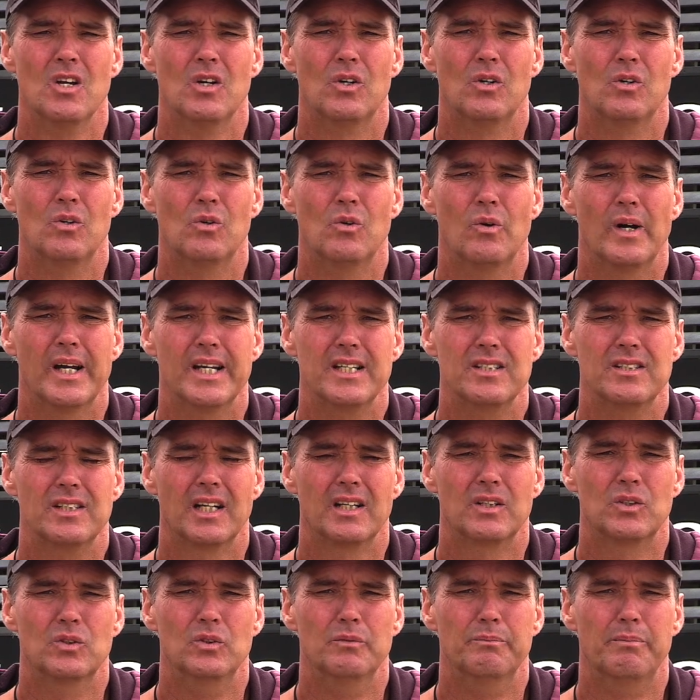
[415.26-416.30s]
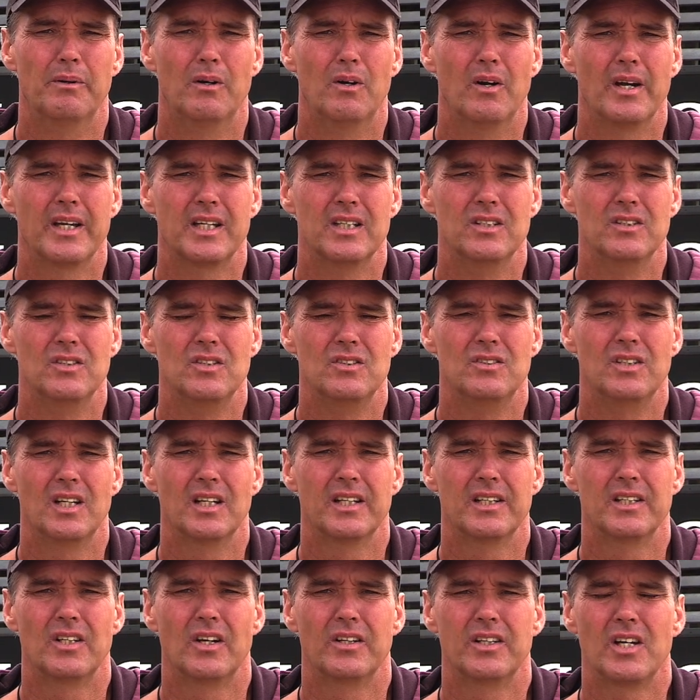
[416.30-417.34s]
always good buying in New
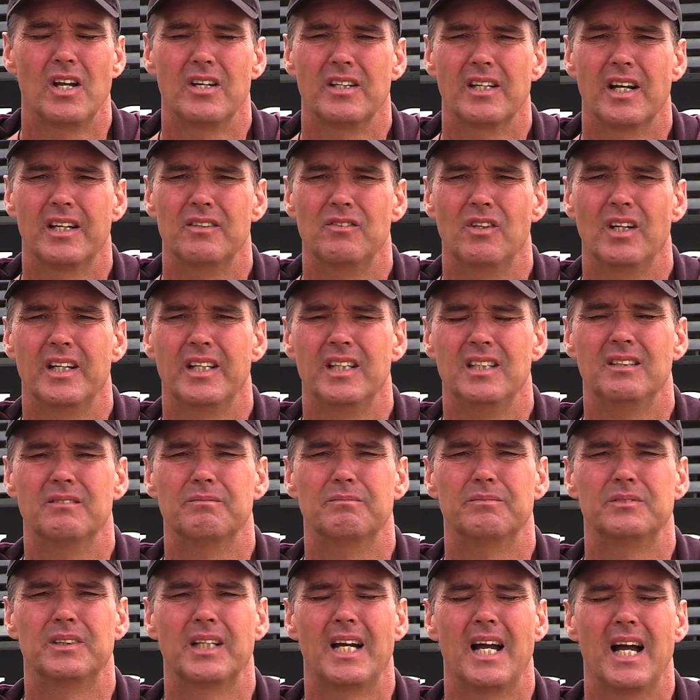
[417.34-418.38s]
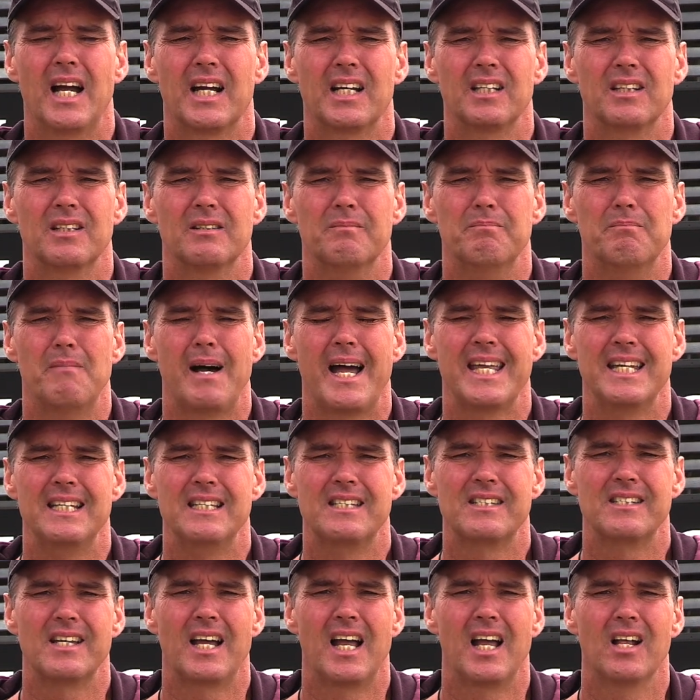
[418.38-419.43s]
Zealand. I'd really target the main
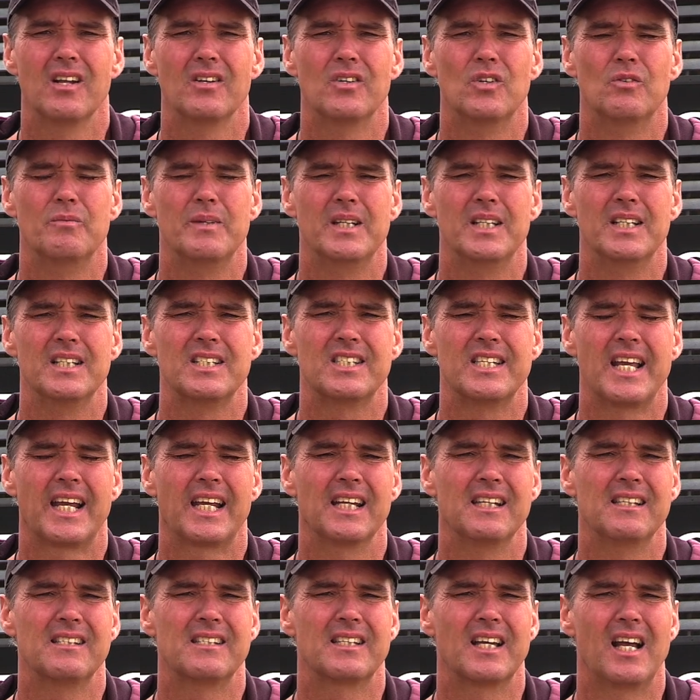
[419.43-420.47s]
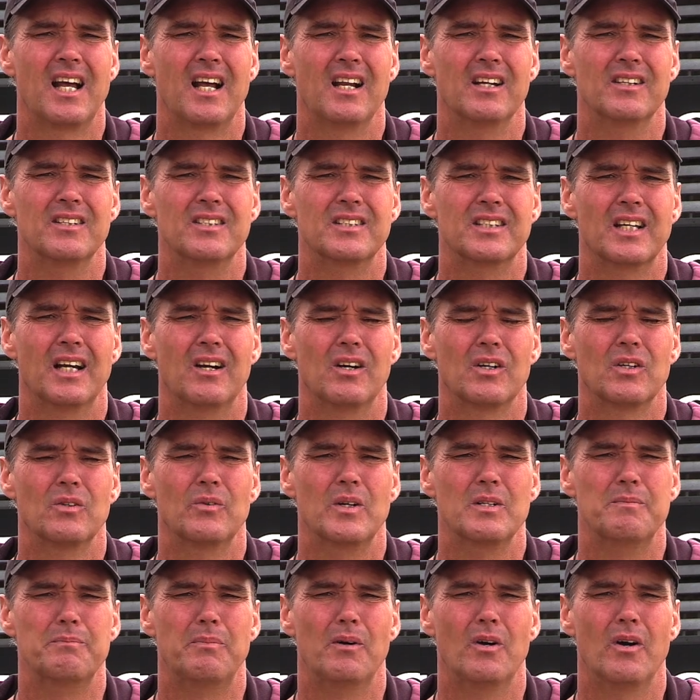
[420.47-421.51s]
sale. Normally the second sale is I can
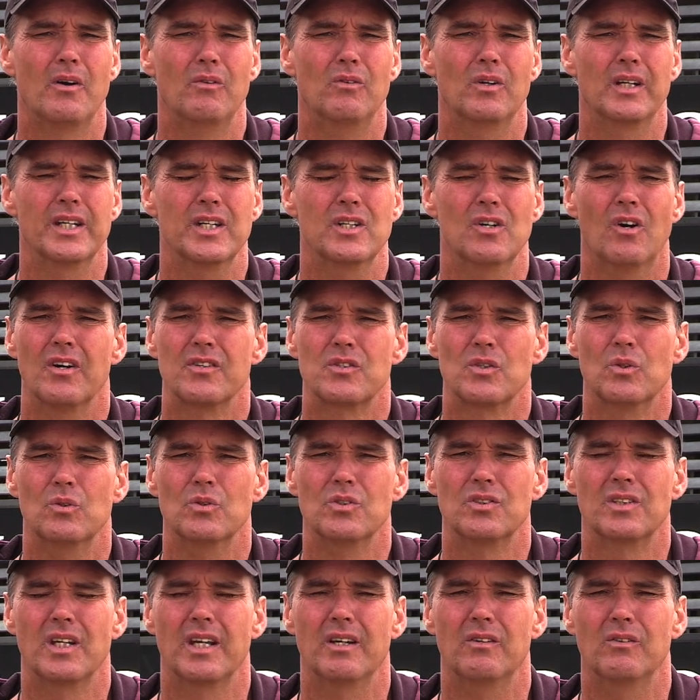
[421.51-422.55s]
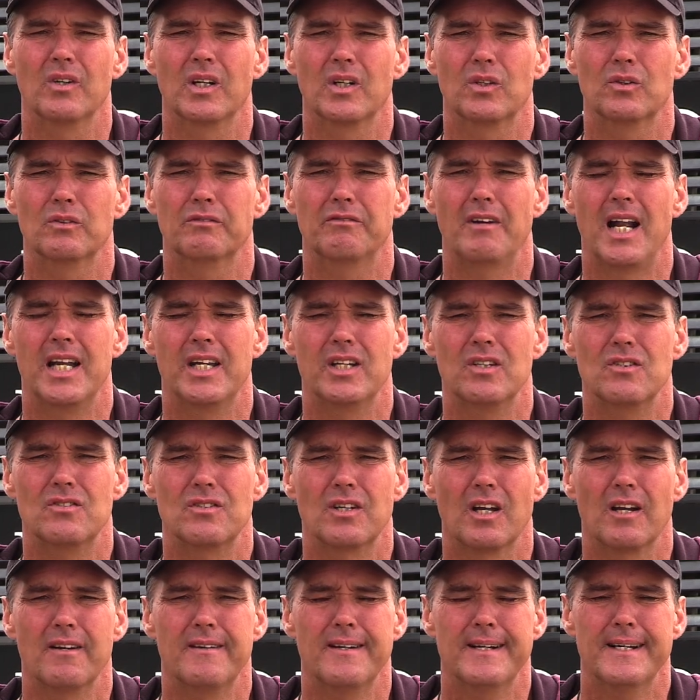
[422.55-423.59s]
always buy a really nice horse there, really good value.
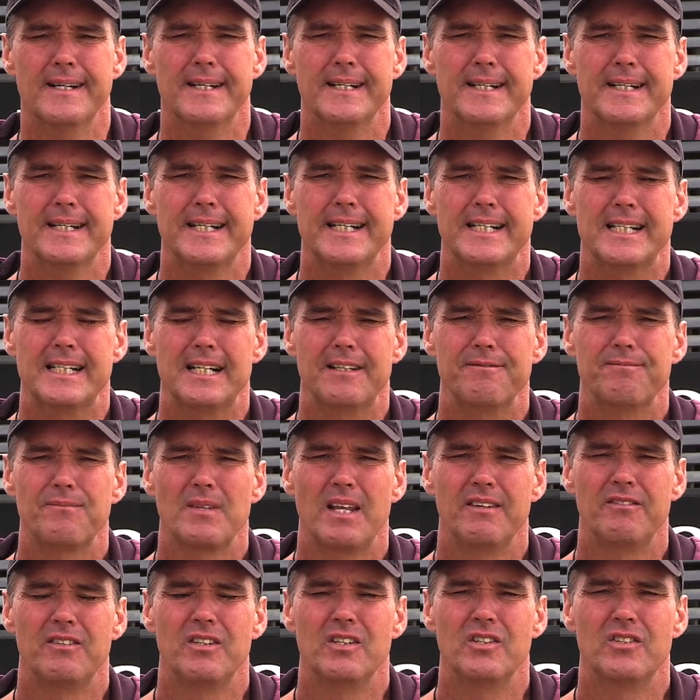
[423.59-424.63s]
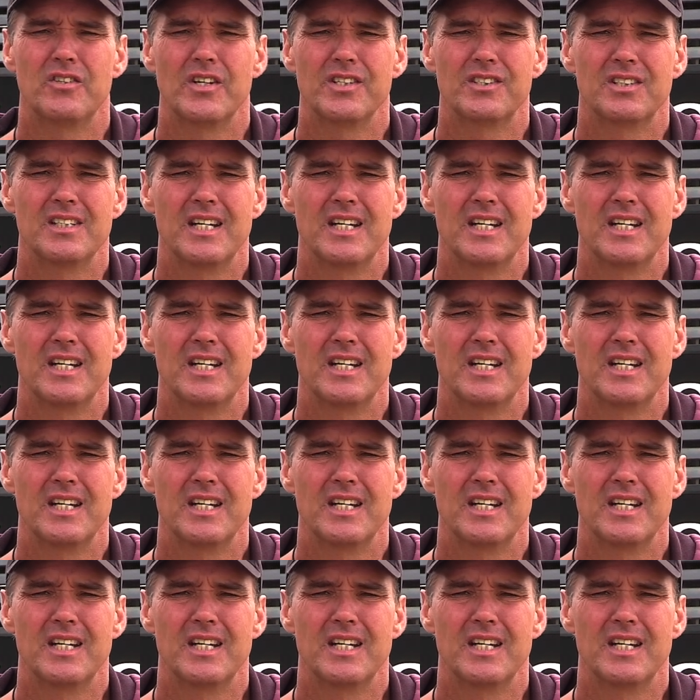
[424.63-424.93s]
So if you're interested